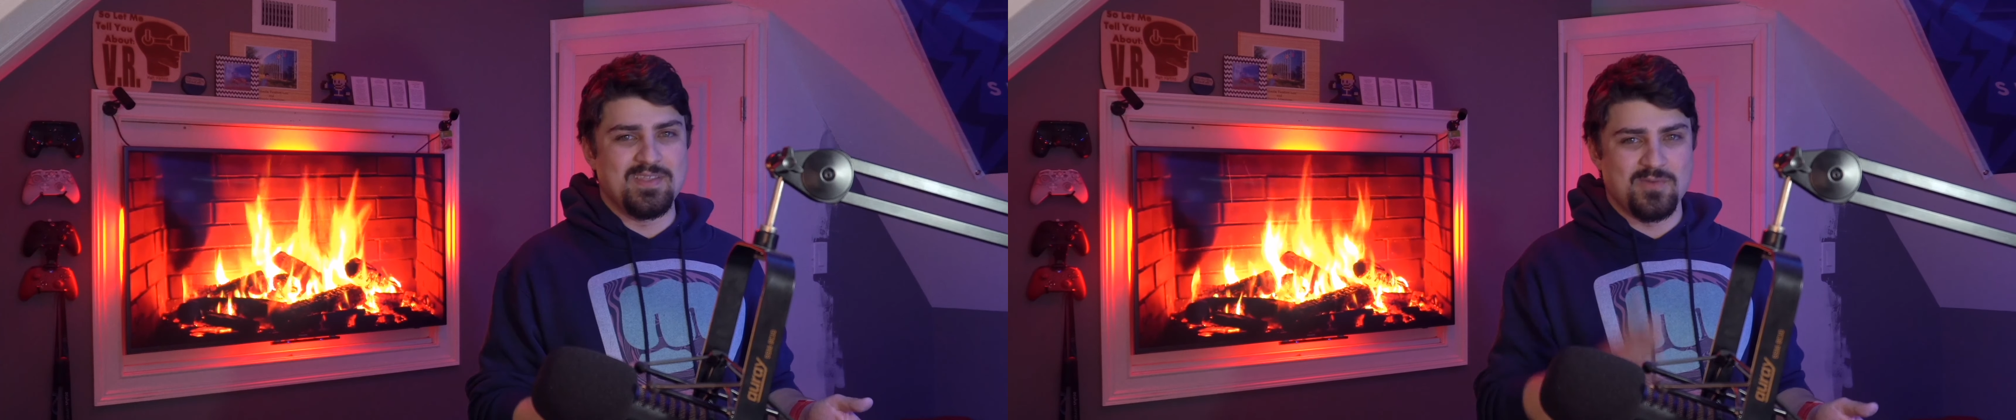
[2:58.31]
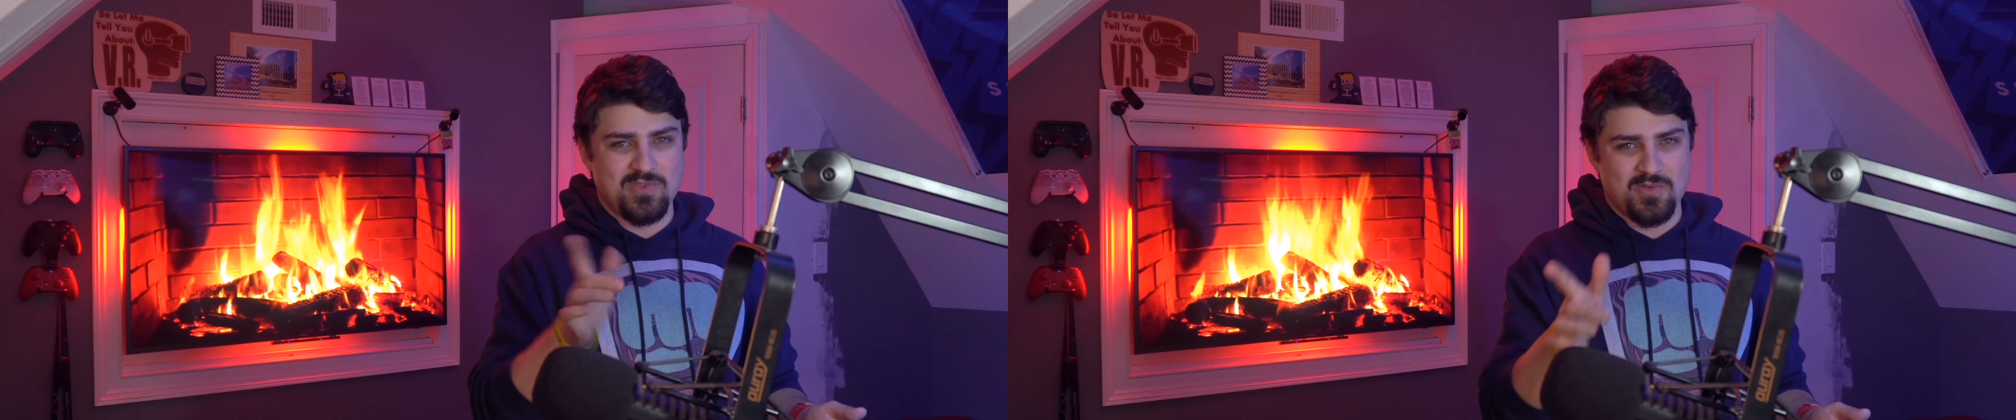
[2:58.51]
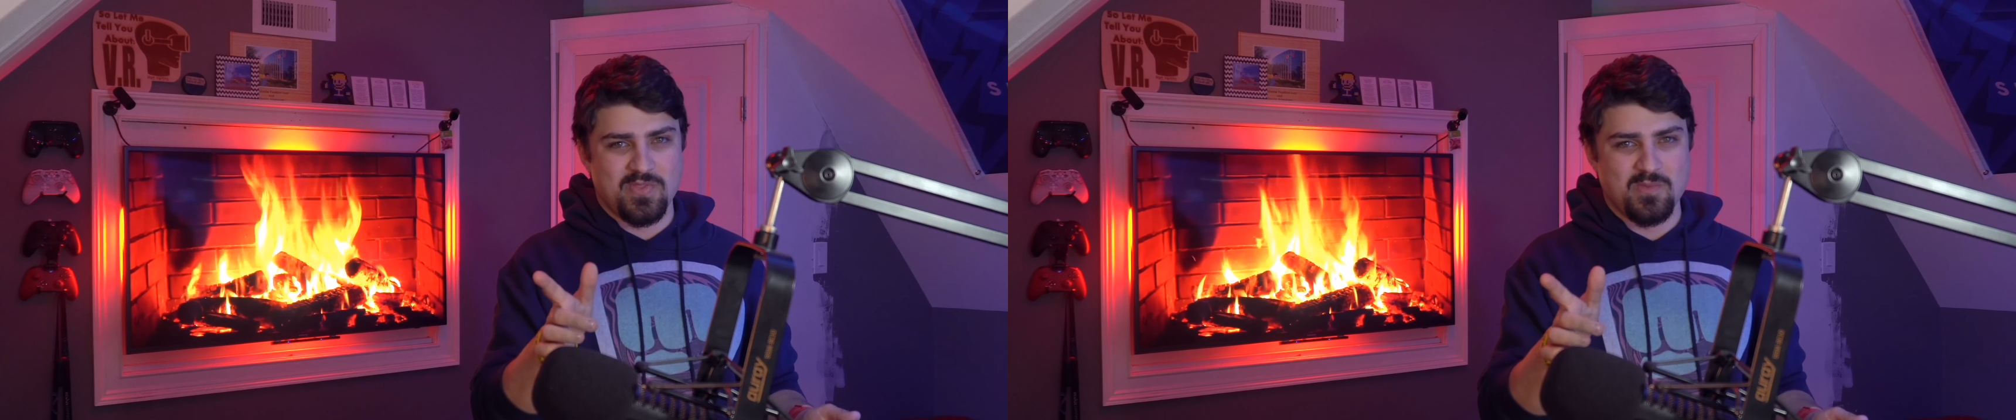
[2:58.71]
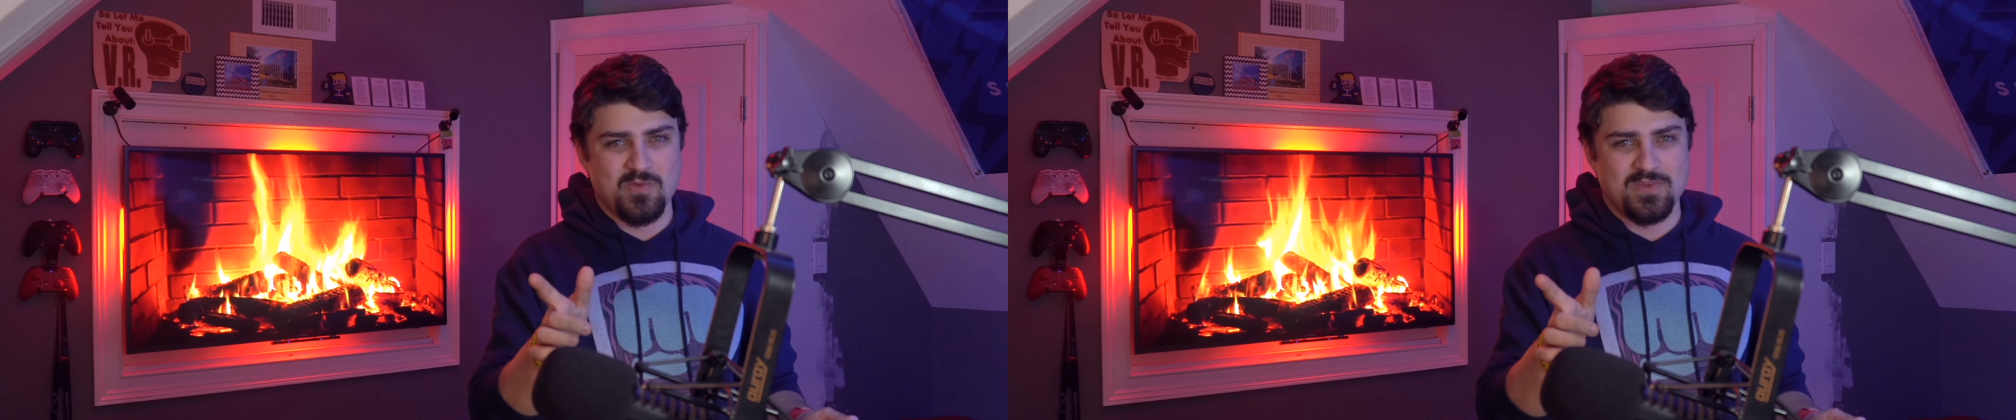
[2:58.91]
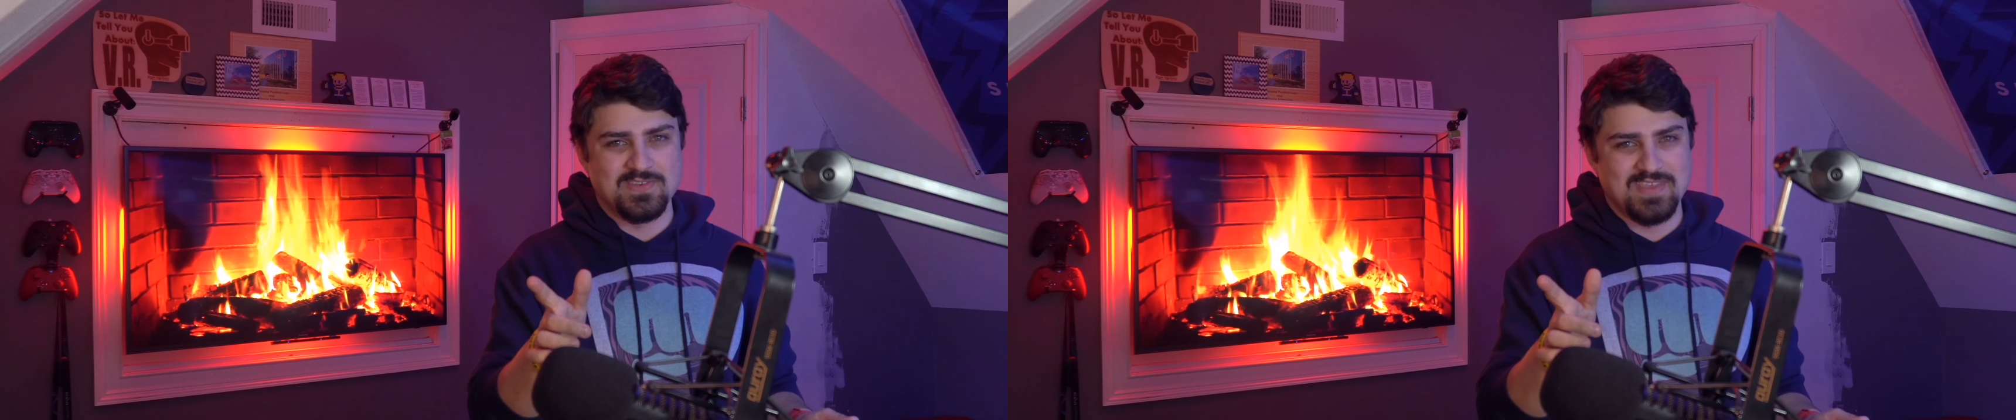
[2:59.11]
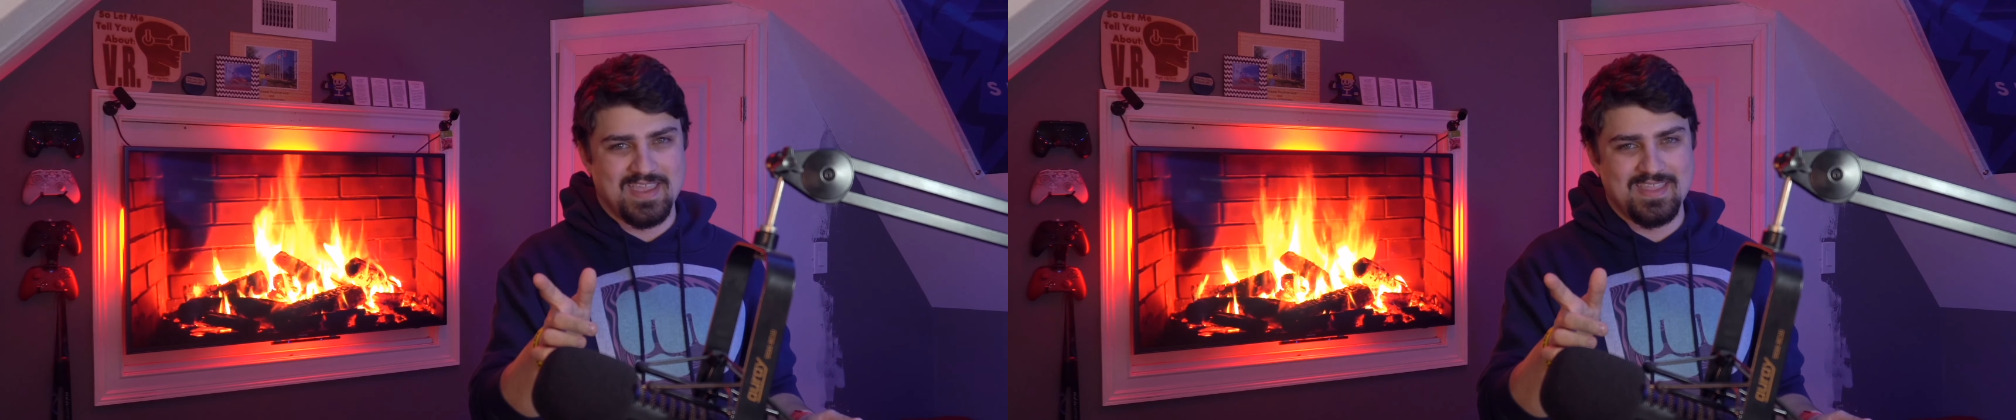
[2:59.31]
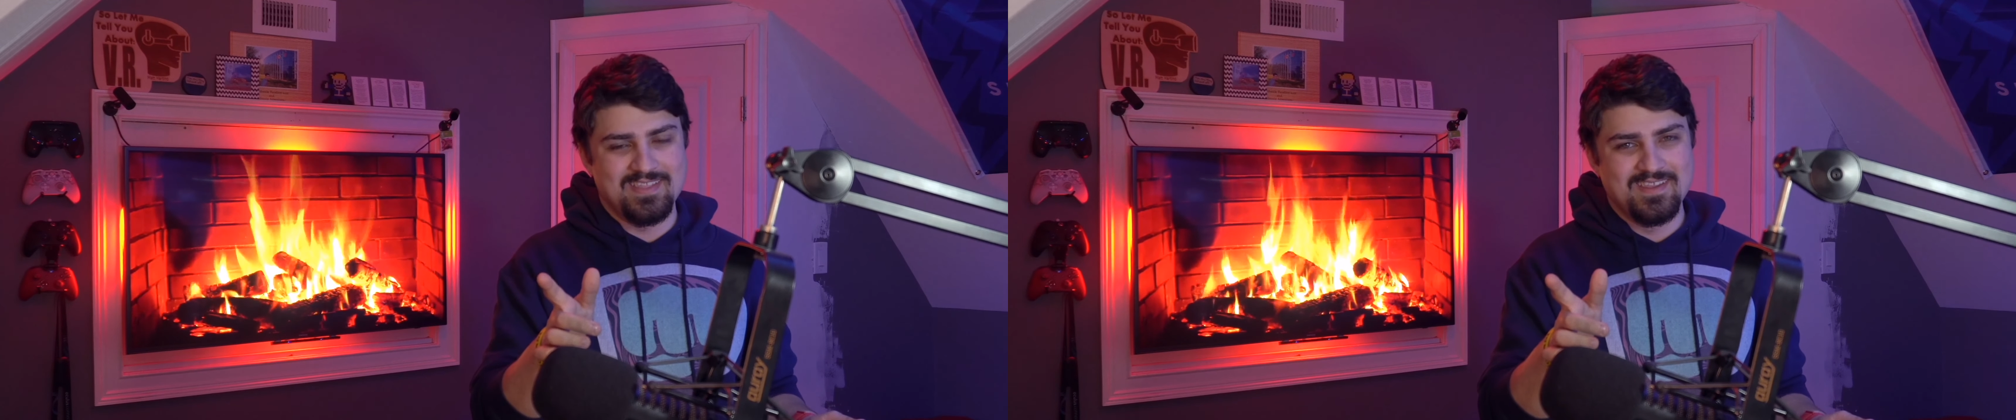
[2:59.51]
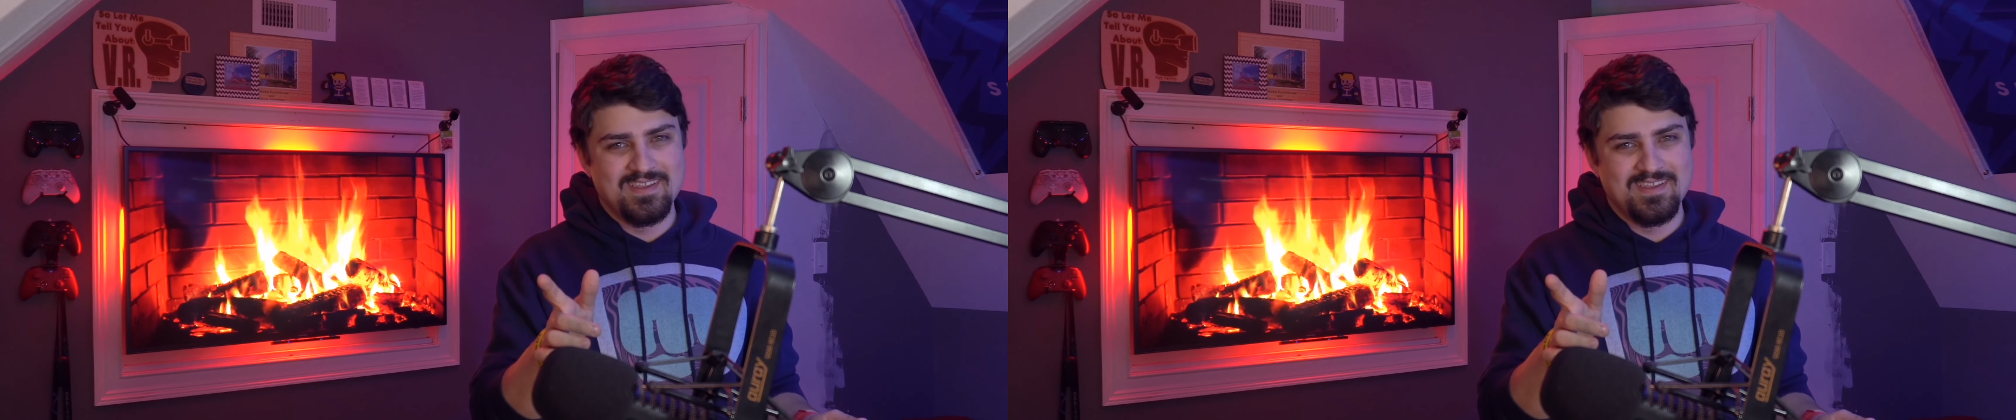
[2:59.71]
and we'll talk about that more in a second,